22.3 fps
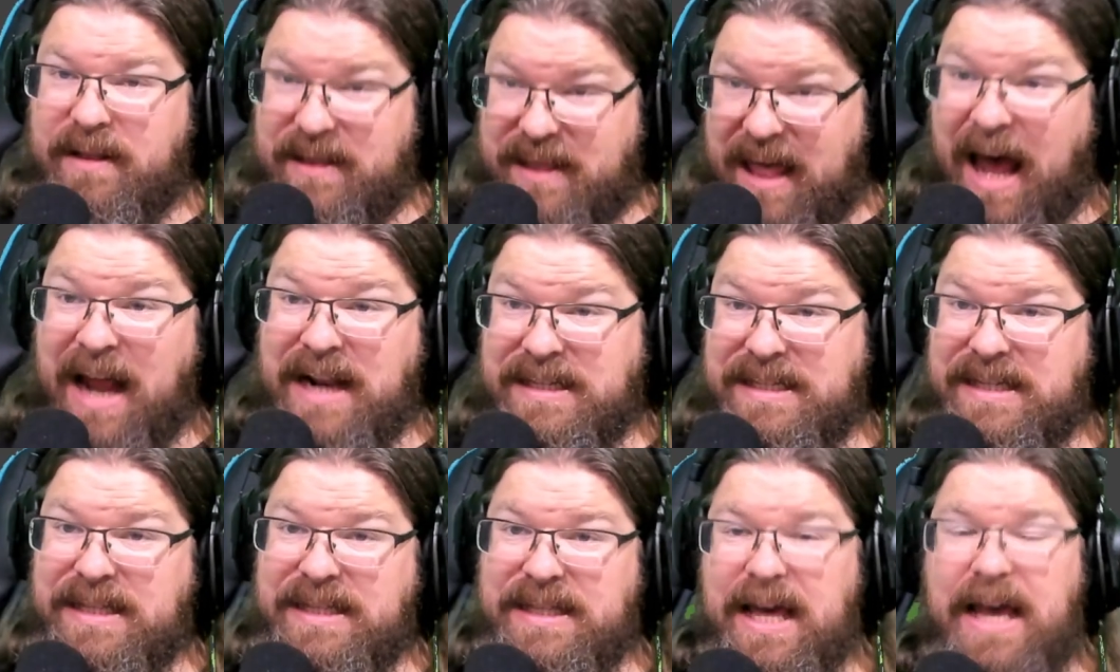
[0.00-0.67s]
That
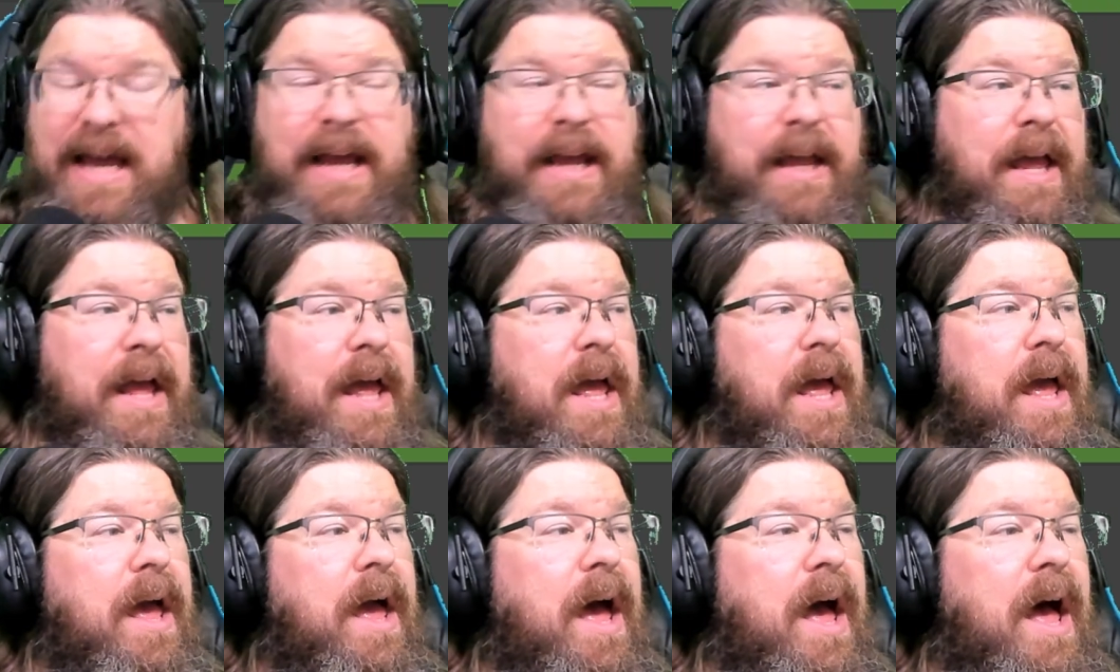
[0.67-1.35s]
is a thing.
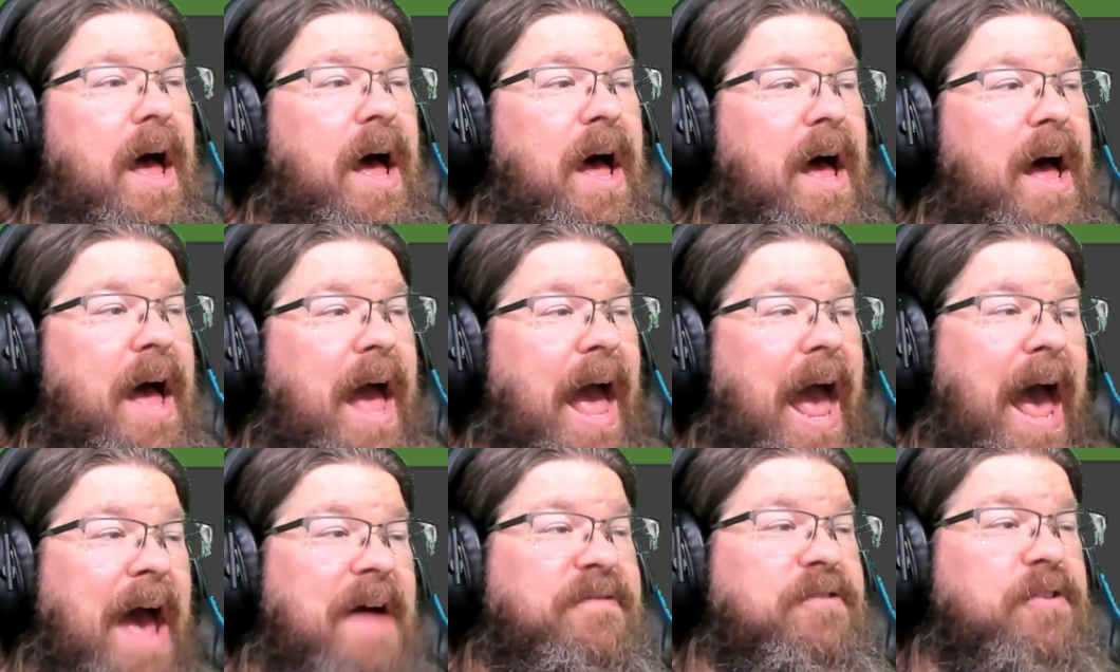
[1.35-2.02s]

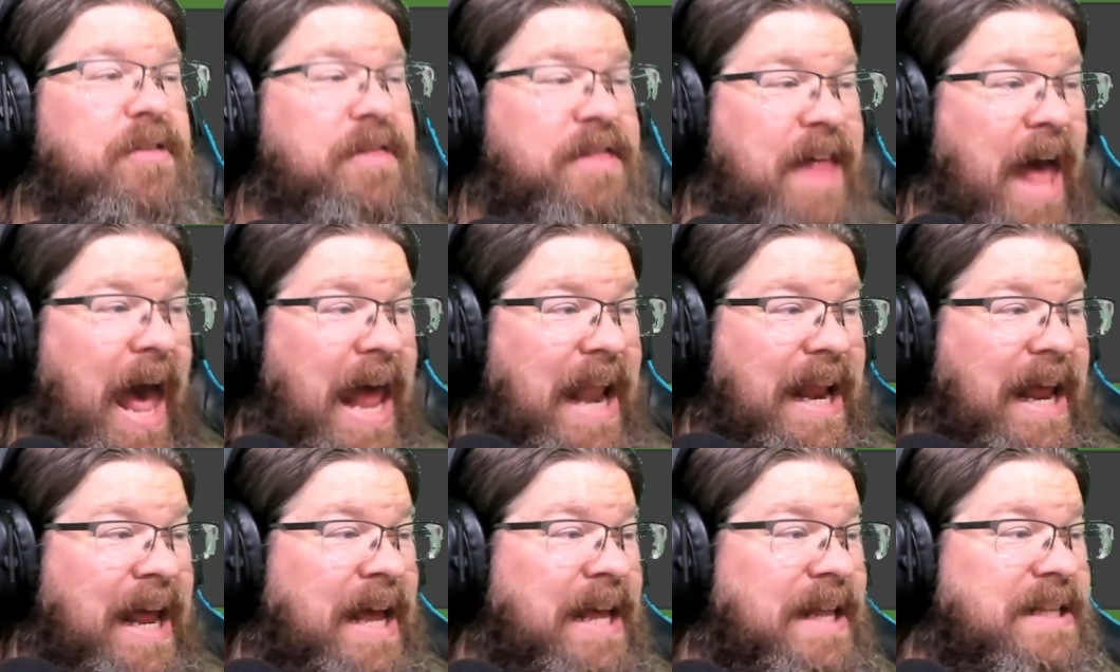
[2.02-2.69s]
After
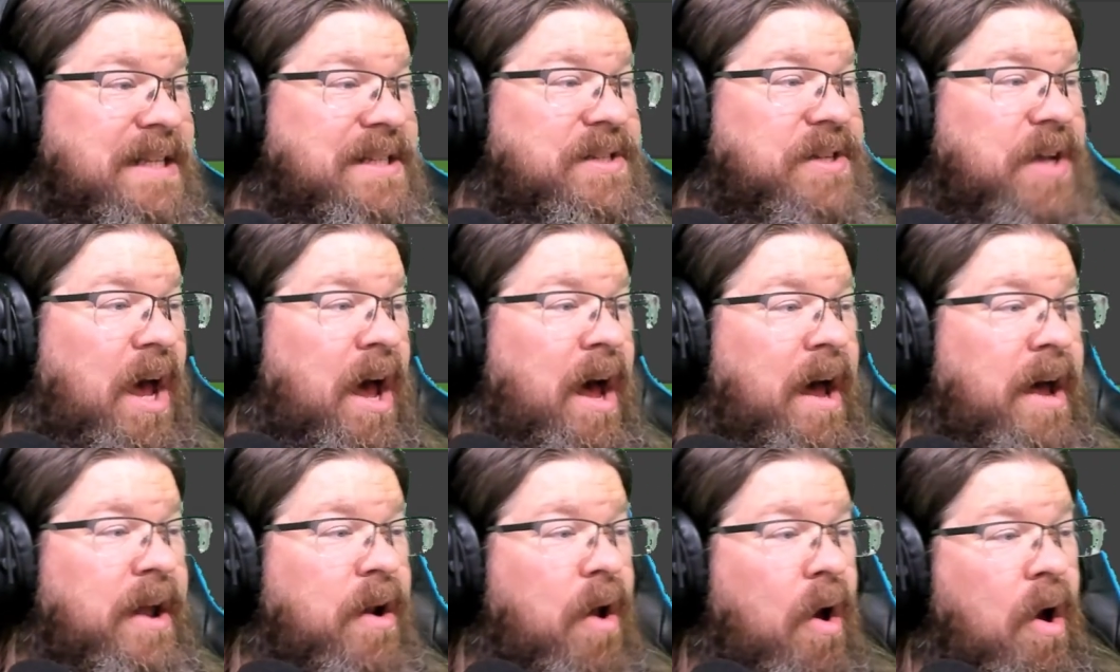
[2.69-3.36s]
that ends
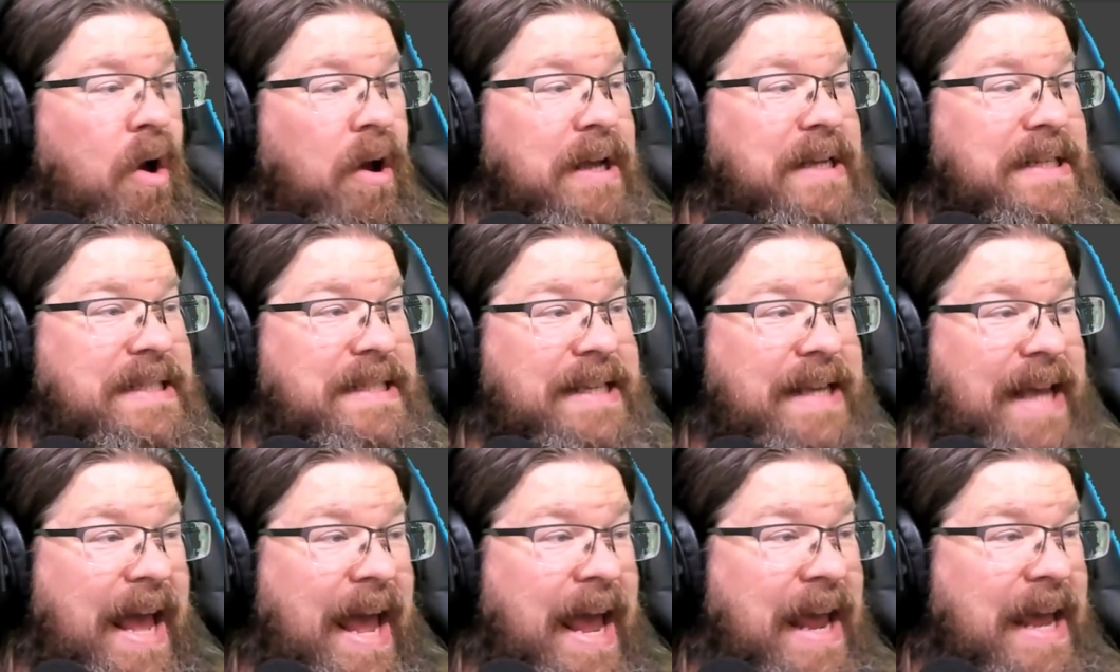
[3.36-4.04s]
on August
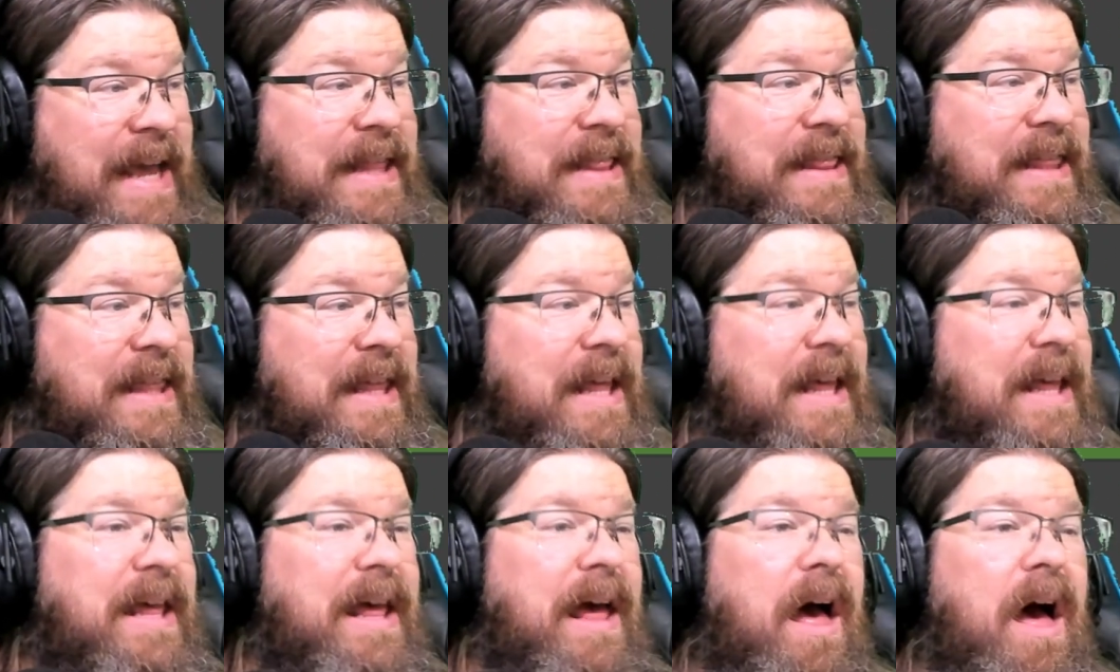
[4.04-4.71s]
the 8th,
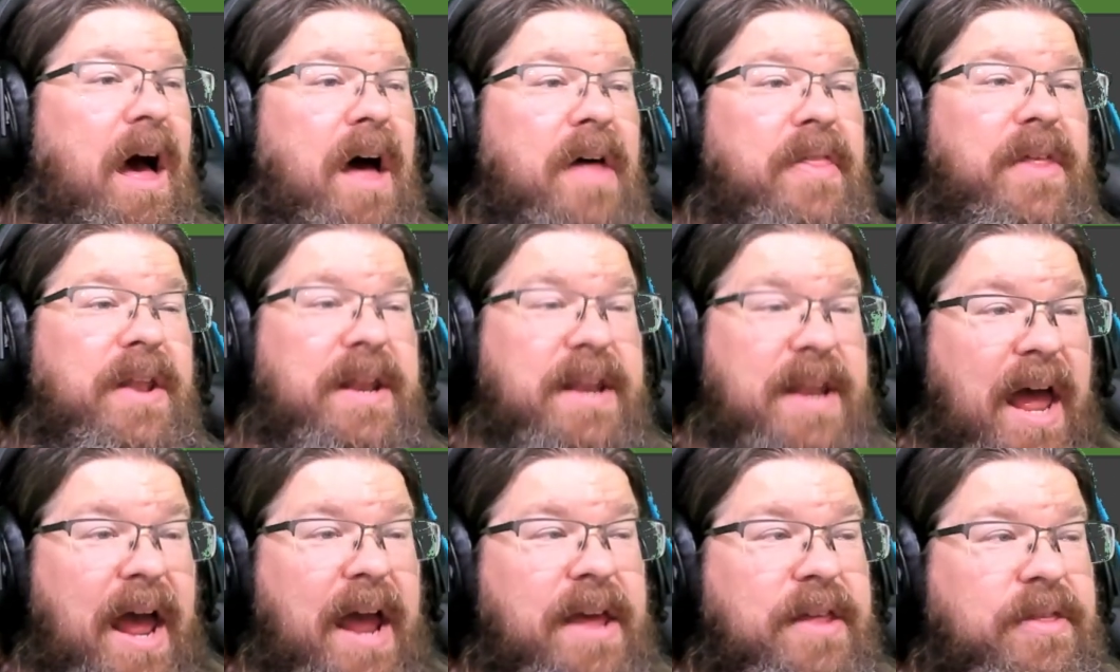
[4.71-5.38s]
on the
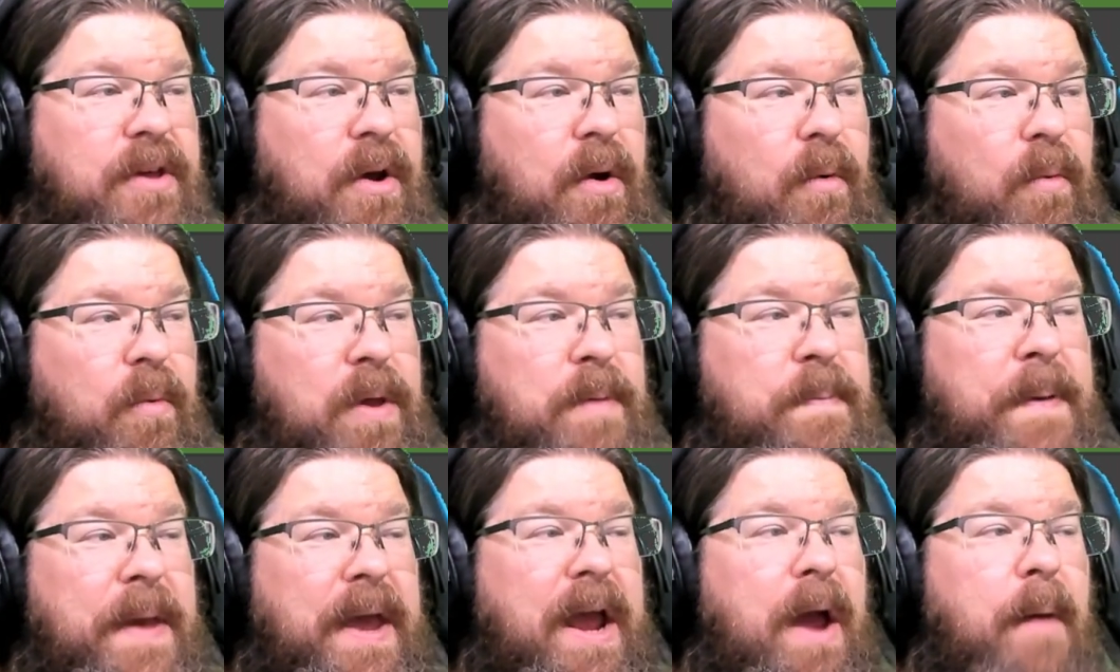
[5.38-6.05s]
9th, we
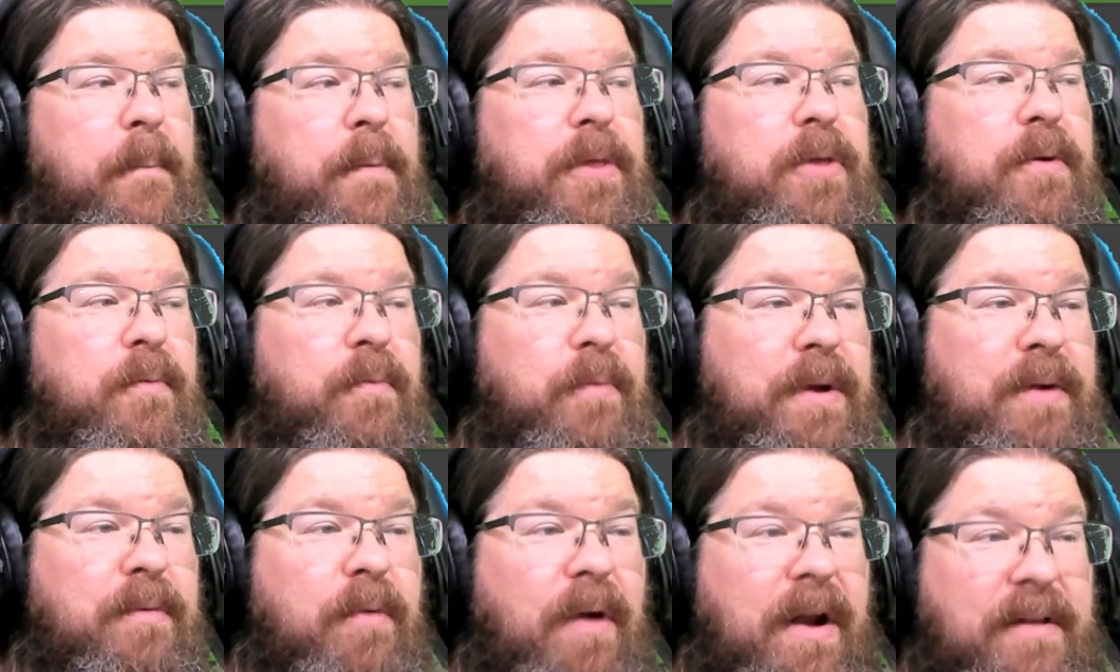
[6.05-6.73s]
pick up with a
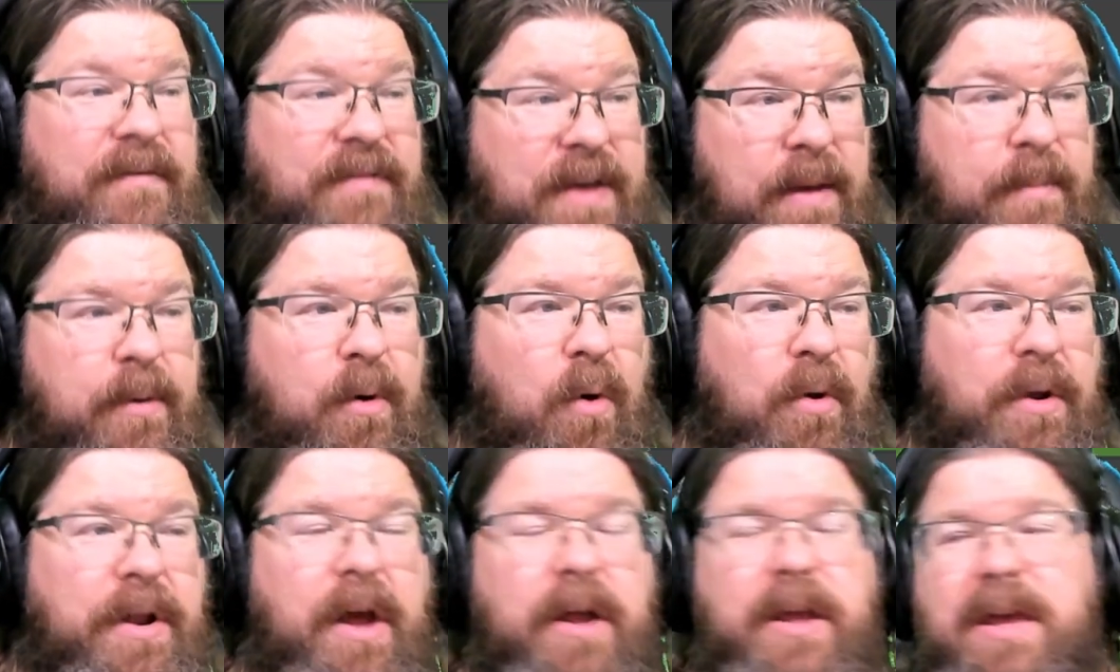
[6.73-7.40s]
rerun of
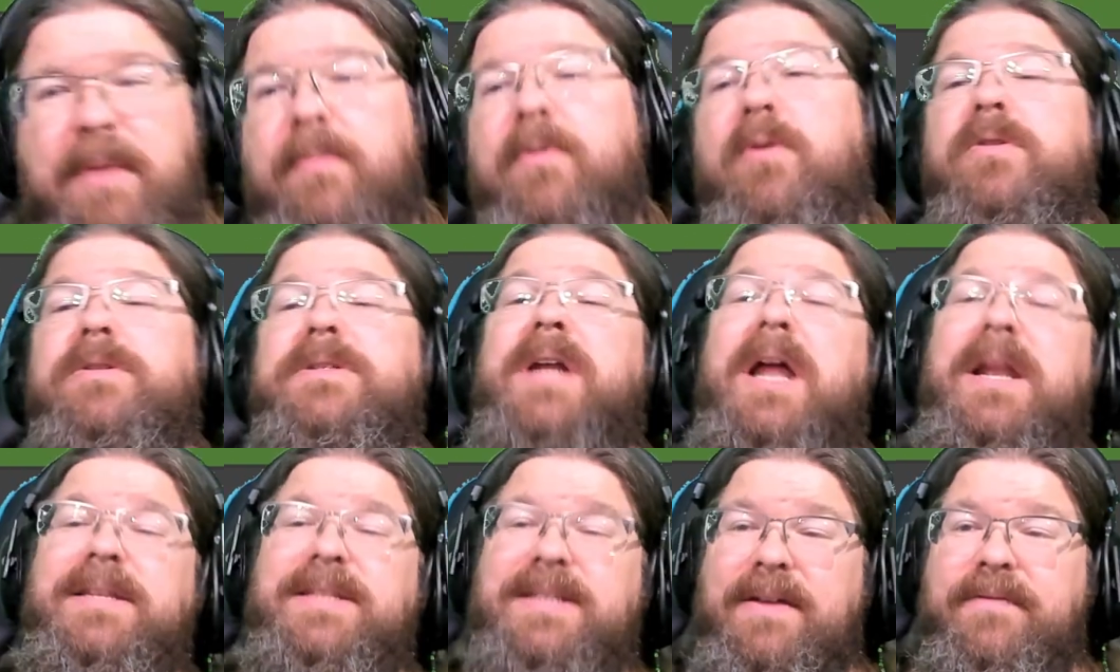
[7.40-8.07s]
Gimmighoul. Now, Gimmighoul's
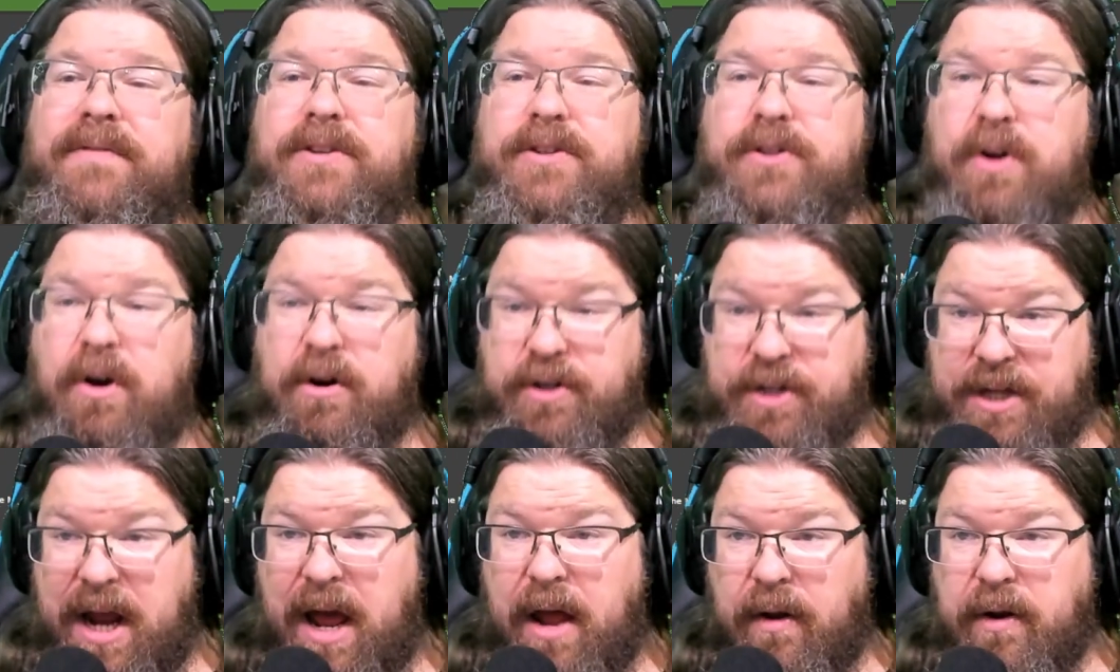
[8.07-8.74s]
not a 7-star
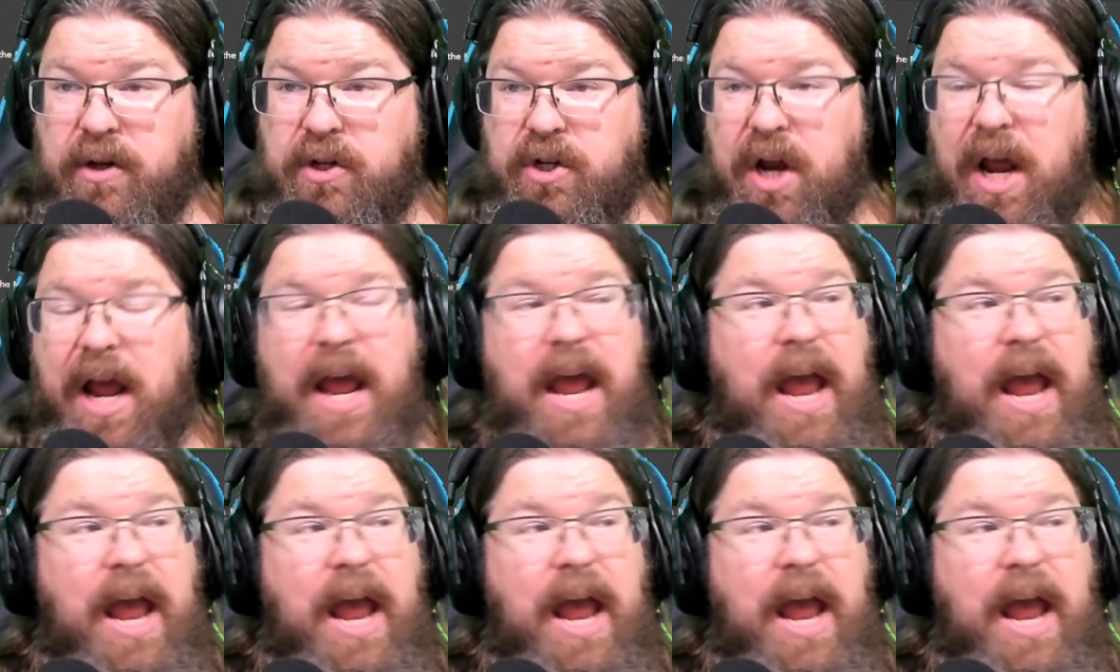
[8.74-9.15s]
challenge.